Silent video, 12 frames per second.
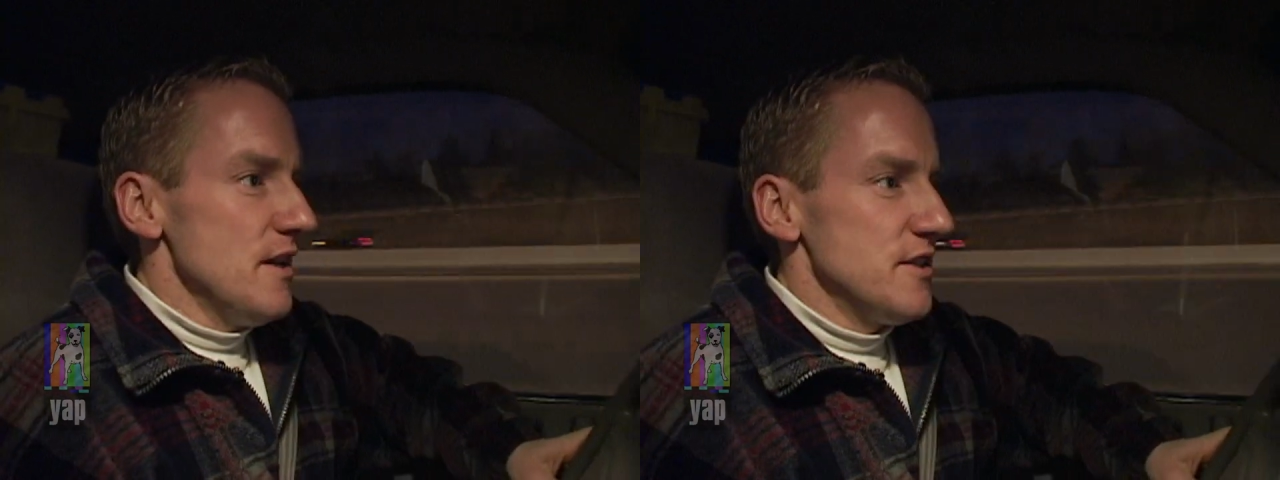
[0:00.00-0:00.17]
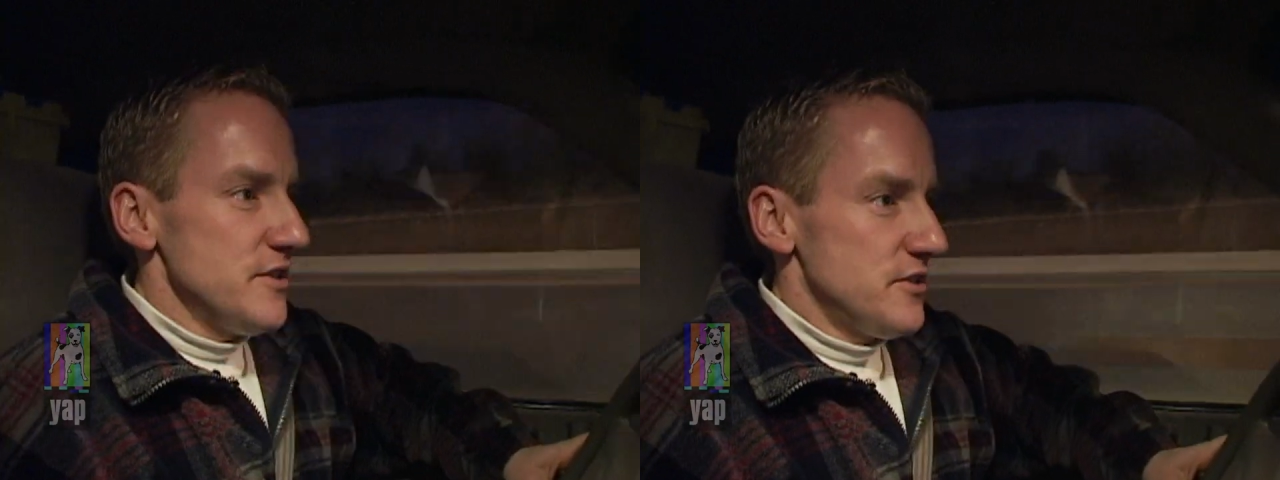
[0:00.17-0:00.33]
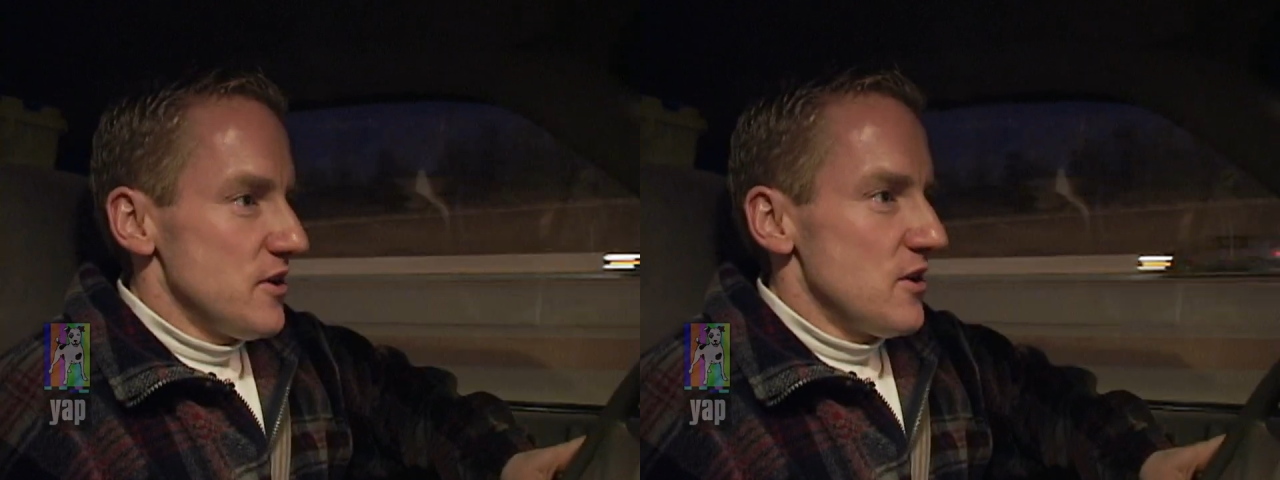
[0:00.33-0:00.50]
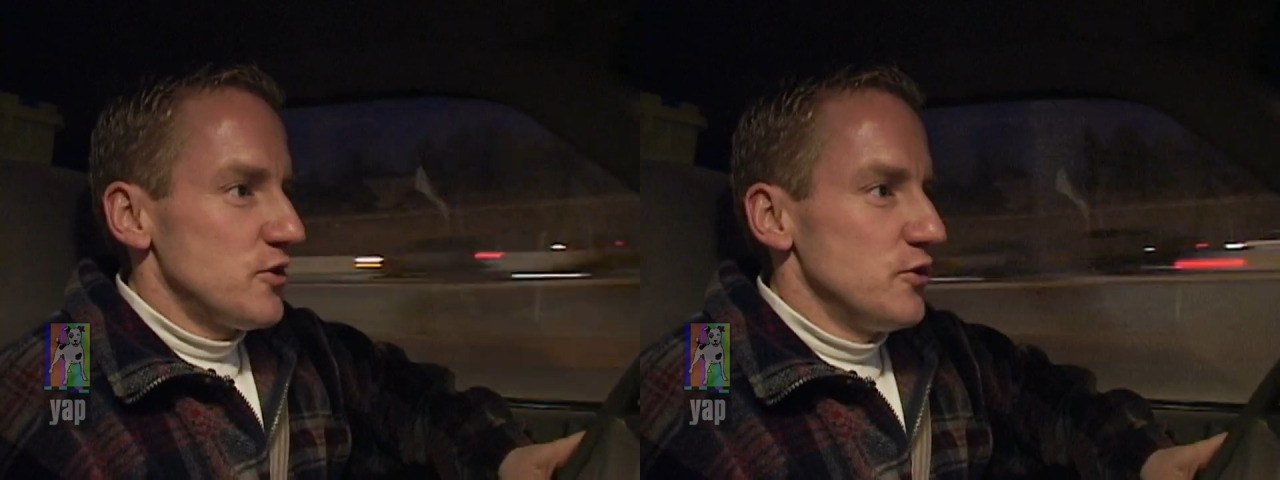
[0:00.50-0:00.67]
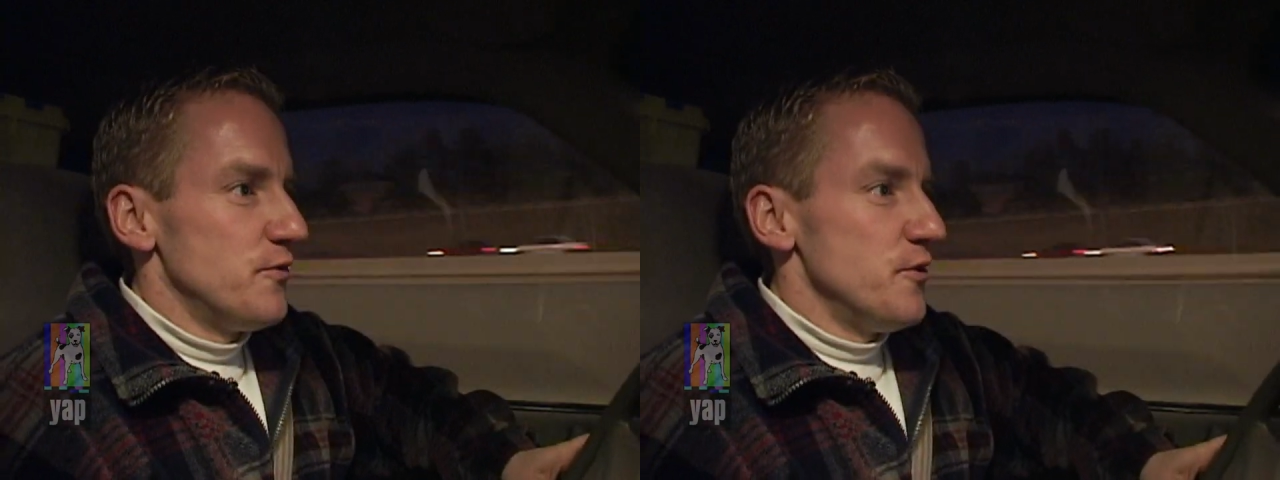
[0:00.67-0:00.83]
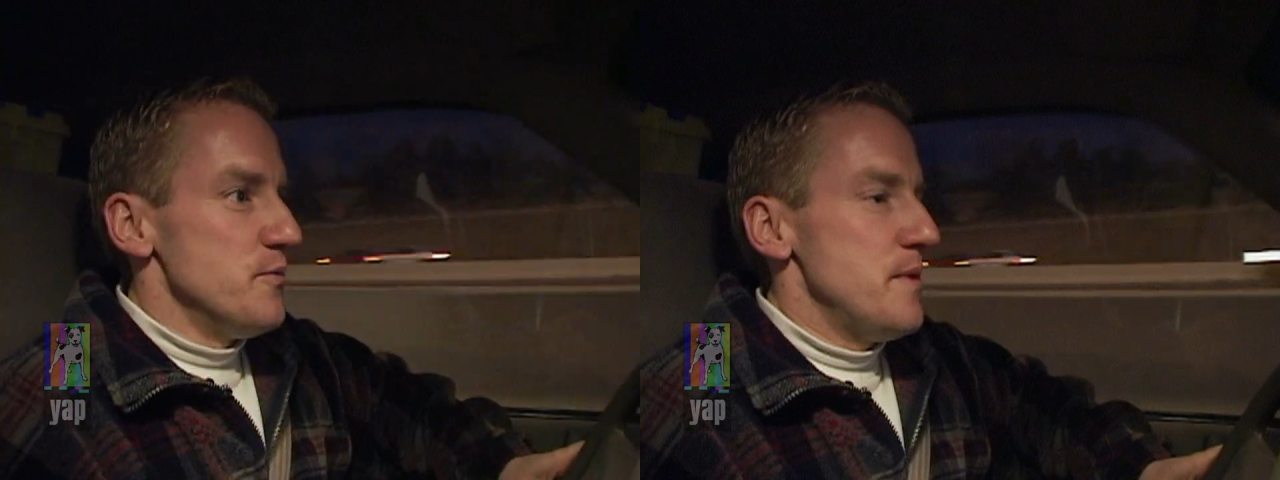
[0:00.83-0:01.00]
and she's talked
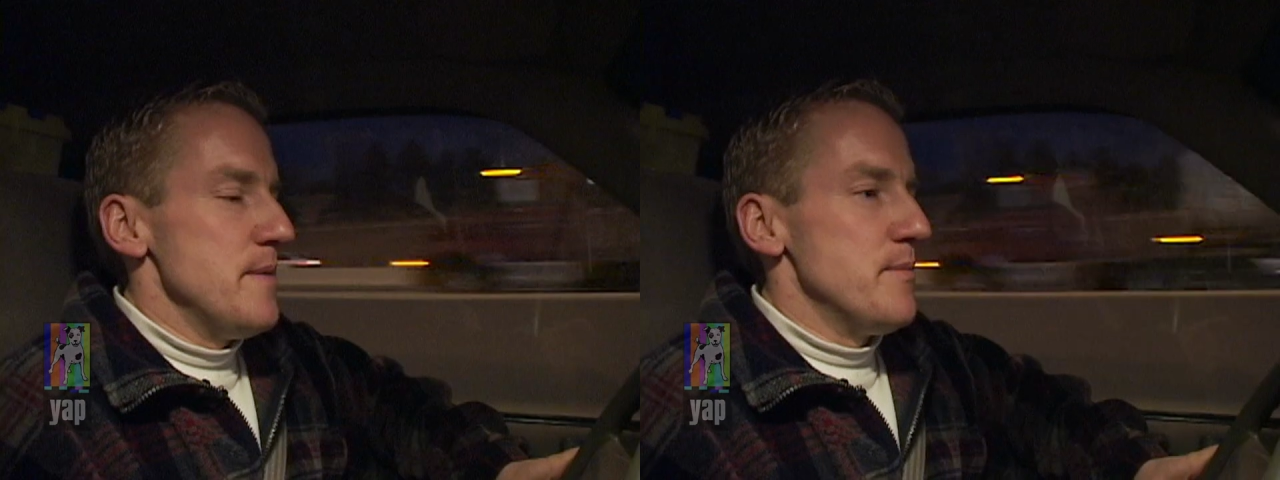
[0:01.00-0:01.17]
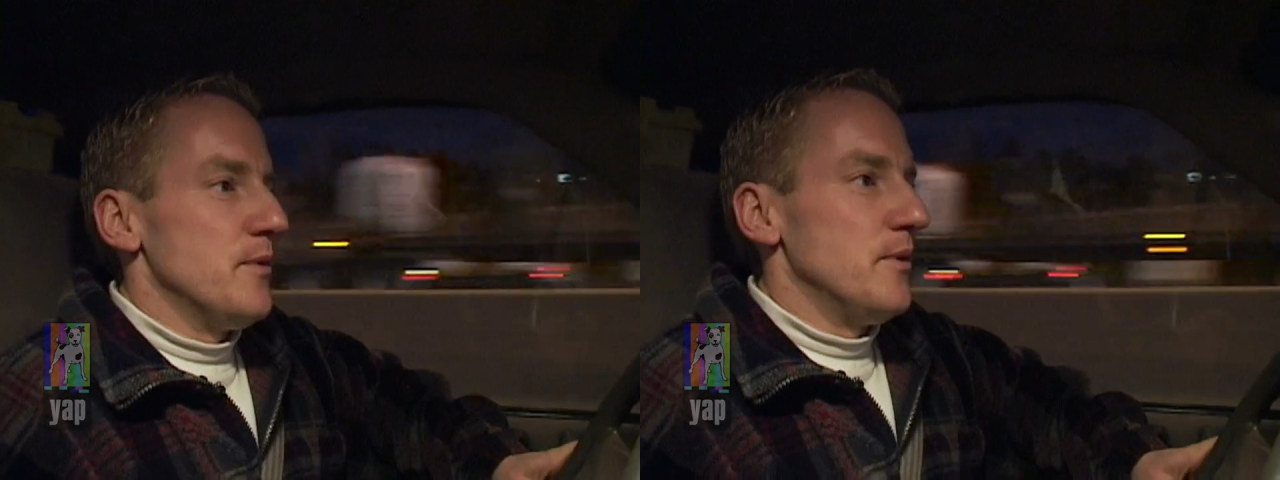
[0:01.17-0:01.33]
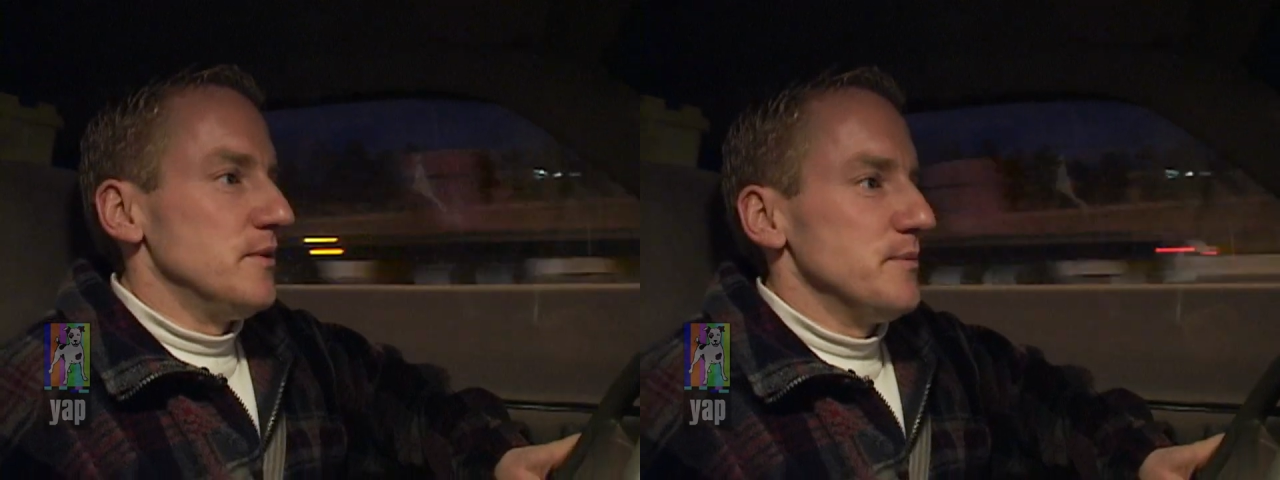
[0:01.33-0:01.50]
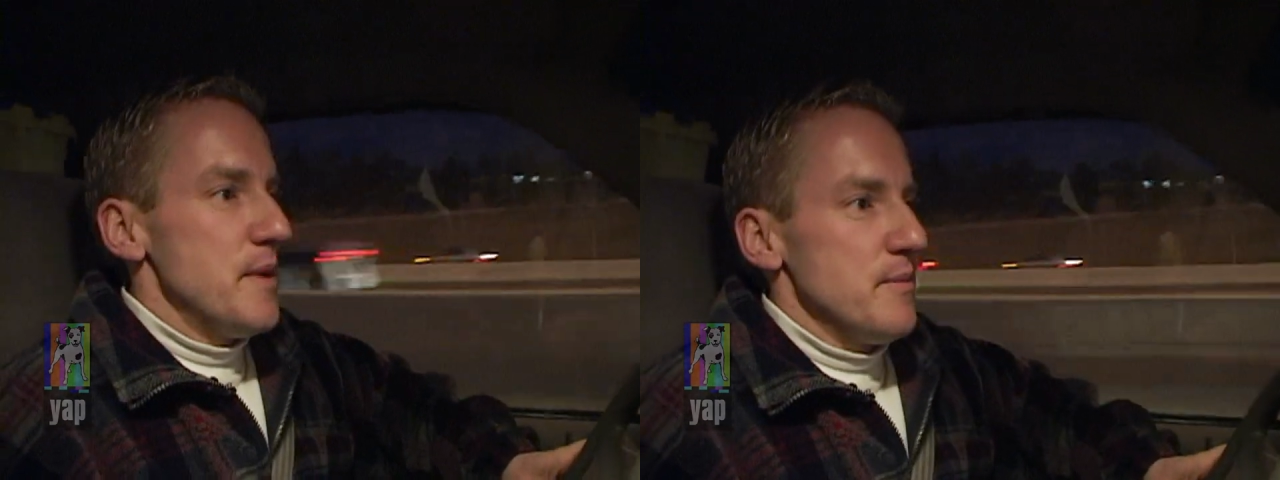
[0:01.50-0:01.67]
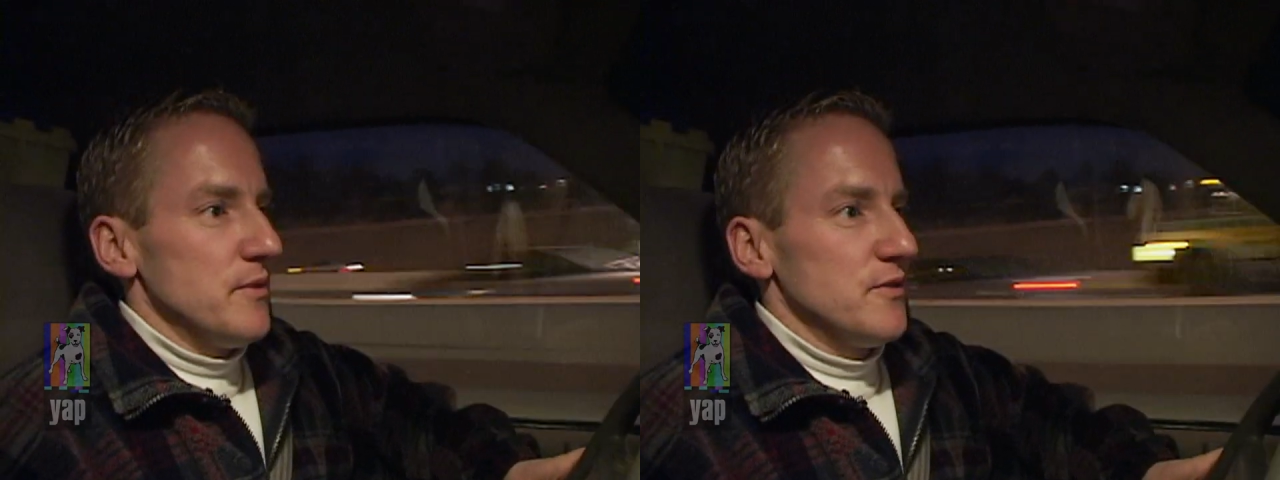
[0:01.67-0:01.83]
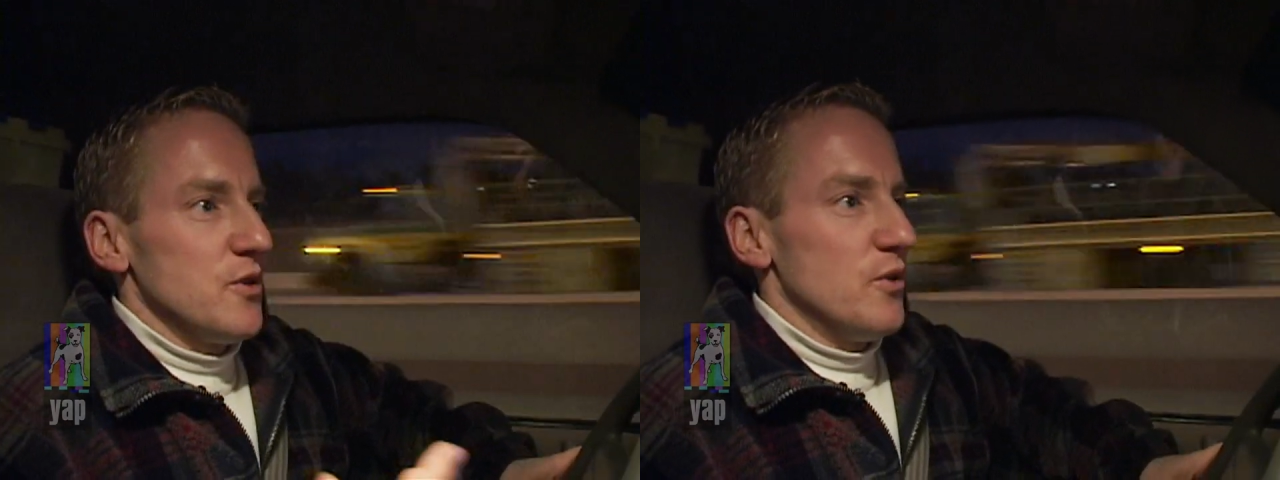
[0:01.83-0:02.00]
to a few people, and
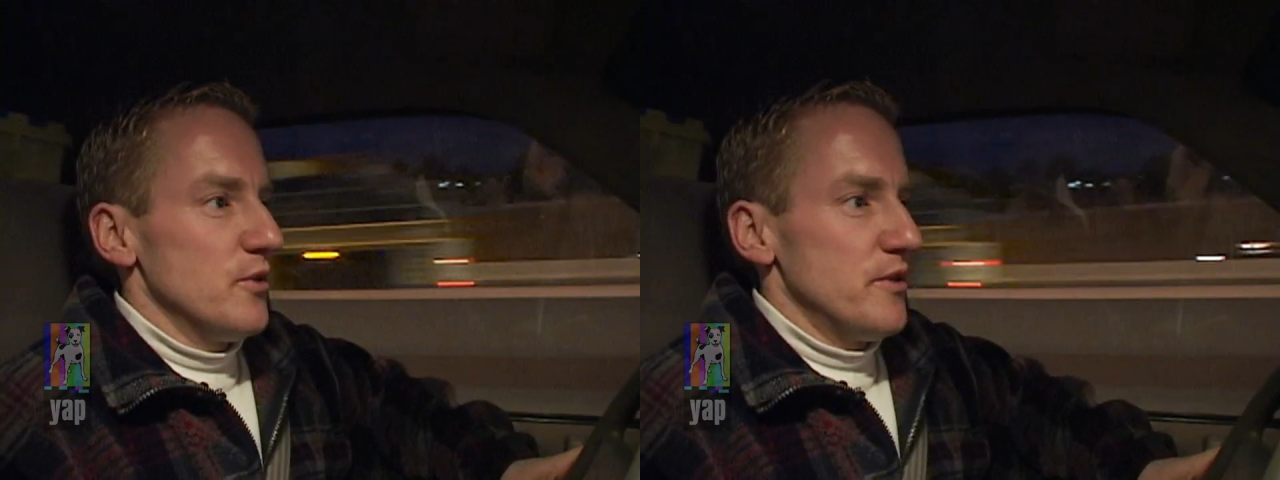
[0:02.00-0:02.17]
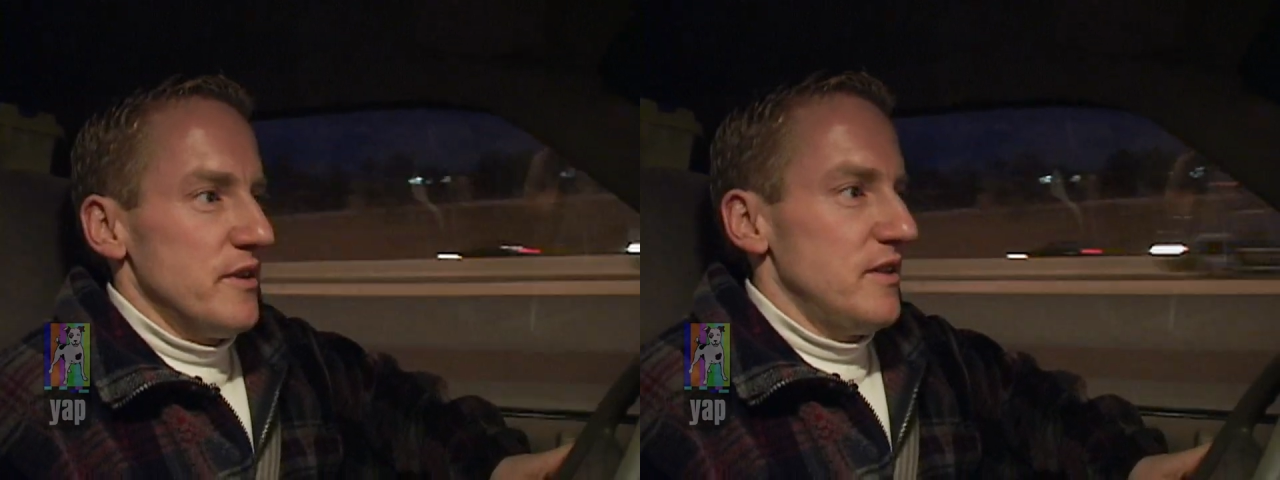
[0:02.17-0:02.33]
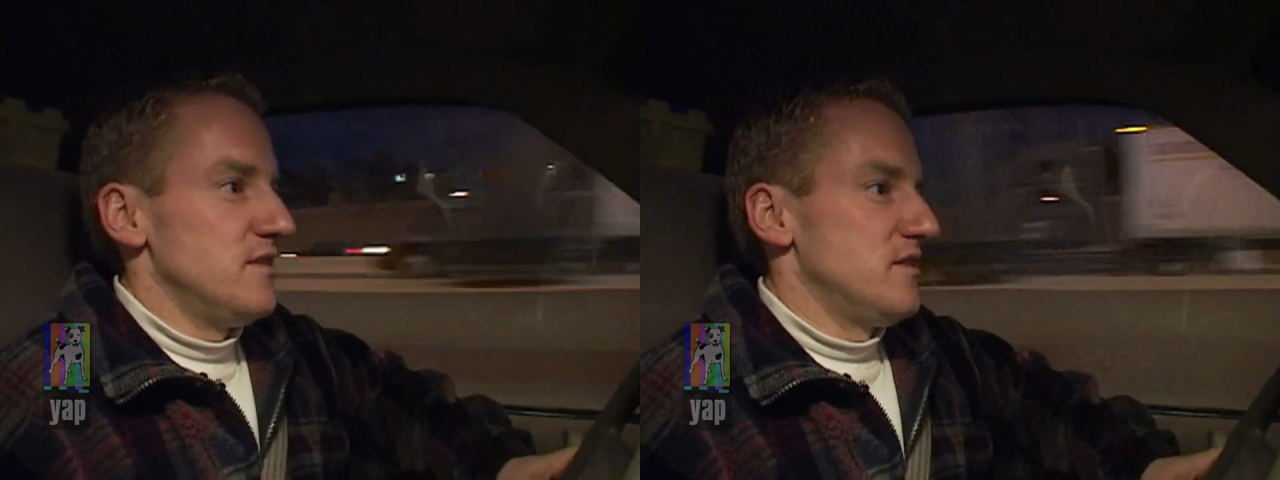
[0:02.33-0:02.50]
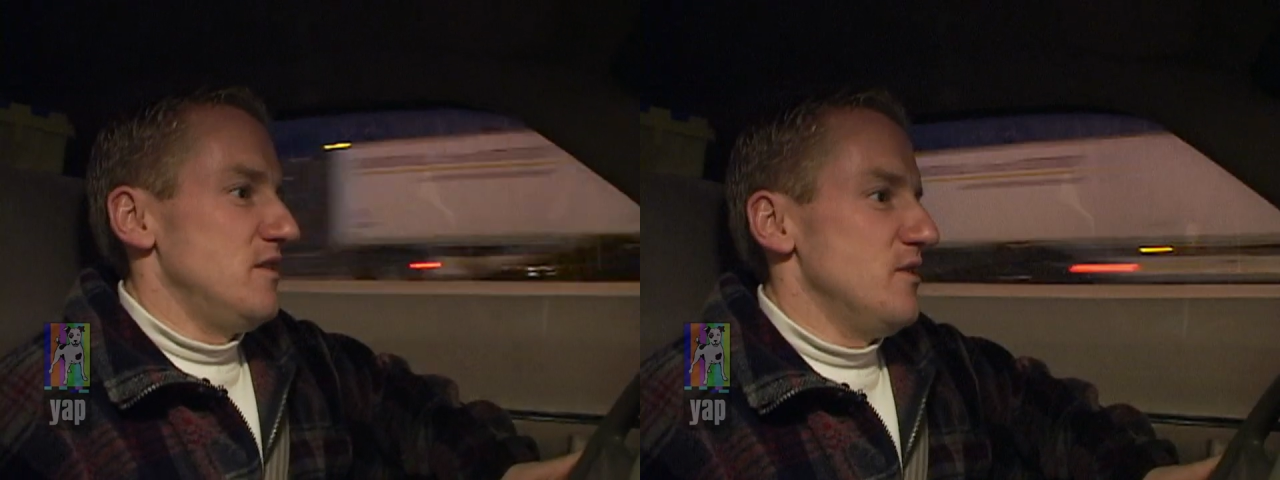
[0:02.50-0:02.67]
people have told her that he's,